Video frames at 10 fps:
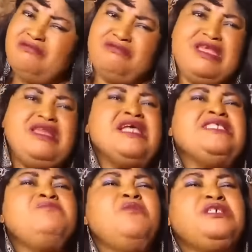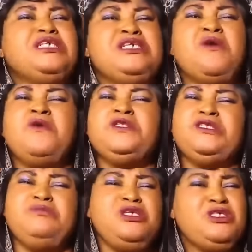Inasmuch as it hurts
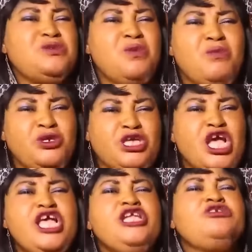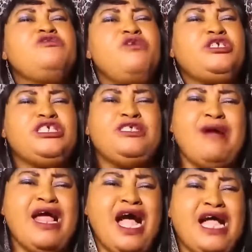me so much, it crushes
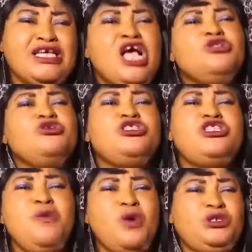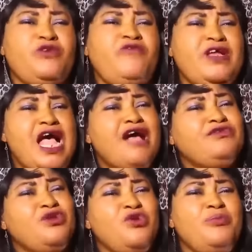my heart to see what your father have
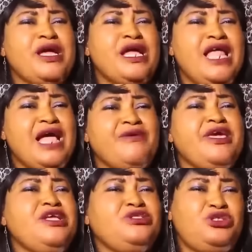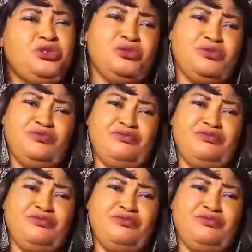turned Obiegeliako into.